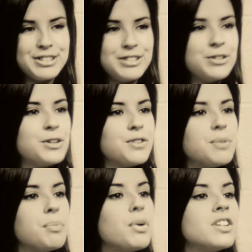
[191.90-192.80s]
Sort of
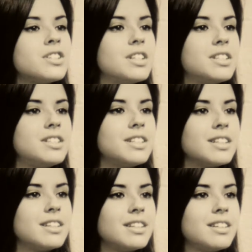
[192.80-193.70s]

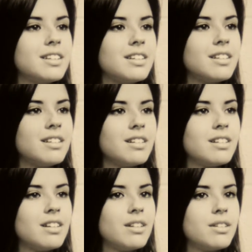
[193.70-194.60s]
impressionistic.
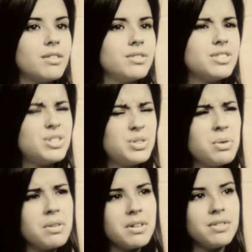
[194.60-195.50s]
Modern? Sort
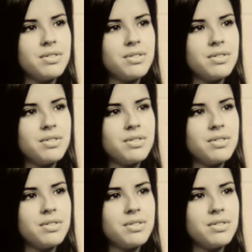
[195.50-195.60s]
of.